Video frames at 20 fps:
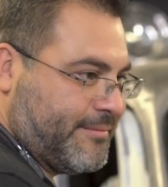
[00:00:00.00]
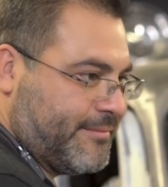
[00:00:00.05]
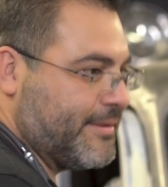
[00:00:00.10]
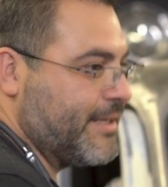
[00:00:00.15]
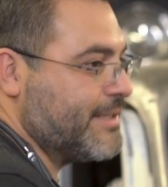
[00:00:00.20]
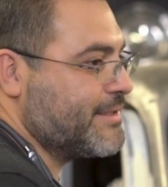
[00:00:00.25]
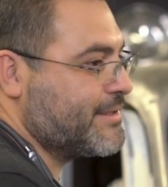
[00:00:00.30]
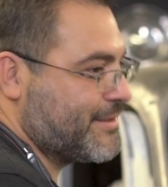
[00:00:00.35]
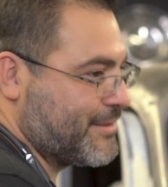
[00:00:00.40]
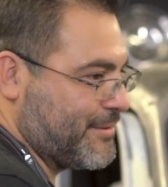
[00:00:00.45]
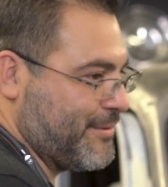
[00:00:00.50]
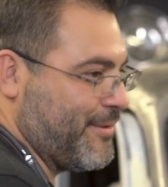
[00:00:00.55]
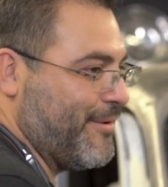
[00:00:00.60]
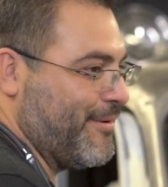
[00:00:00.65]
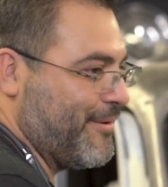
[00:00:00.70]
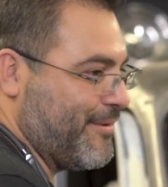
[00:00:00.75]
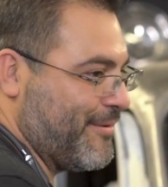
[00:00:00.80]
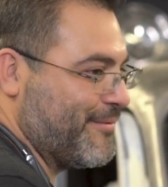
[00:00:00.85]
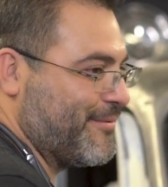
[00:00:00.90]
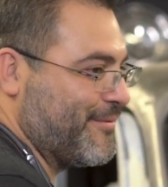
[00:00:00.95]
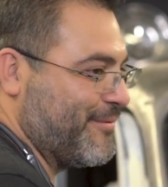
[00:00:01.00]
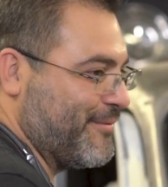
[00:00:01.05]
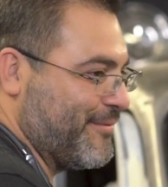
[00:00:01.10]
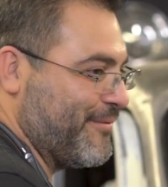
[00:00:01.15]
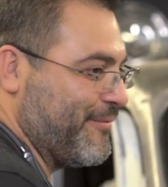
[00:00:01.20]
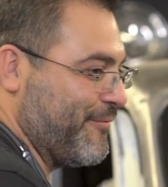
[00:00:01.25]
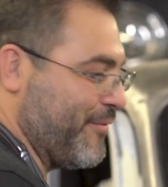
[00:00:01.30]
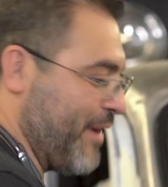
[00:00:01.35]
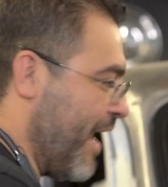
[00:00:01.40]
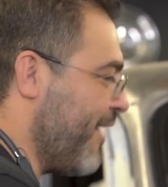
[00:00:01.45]
That's hard.
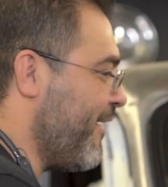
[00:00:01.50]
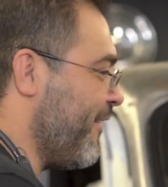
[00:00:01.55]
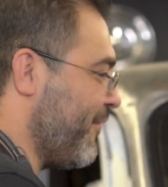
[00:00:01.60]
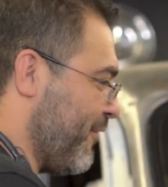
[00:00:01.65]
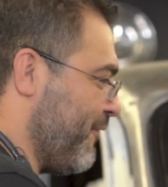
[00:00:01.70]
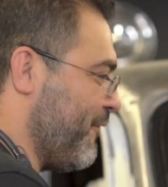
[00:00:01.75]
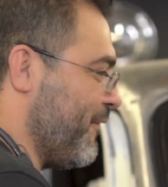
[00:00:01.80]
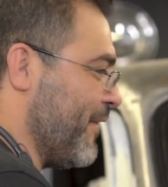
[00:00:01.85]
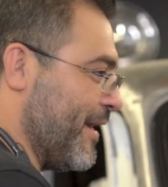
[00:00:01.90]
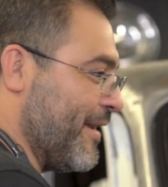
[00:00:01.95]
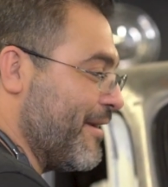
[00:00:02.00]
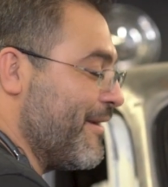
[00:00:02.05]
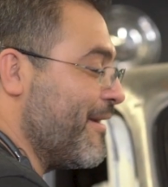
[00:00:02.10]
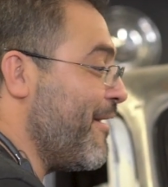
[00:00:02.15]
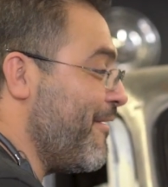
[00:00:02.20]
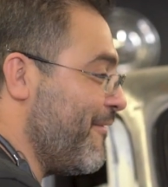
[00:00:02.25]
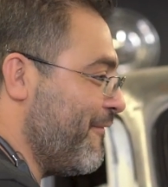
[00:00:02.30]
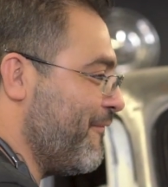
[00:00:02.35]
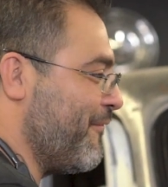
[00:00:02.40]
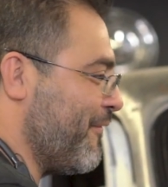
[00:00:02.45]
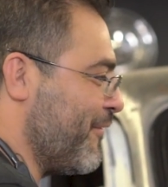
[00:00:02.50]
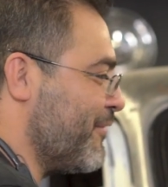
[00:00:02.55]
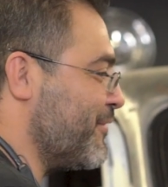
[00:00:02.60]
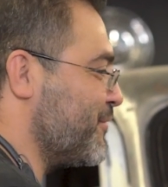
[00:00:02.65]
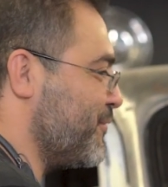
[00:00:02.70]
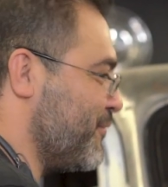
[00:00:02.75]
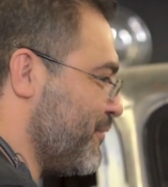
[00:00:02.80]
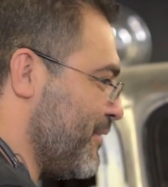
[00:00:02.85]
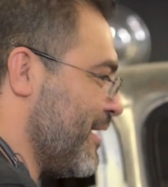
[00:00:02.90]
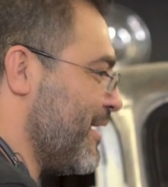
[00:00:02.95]
I have to figure it out
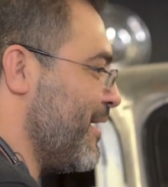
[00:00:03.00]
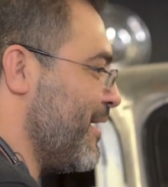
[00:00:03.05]
first what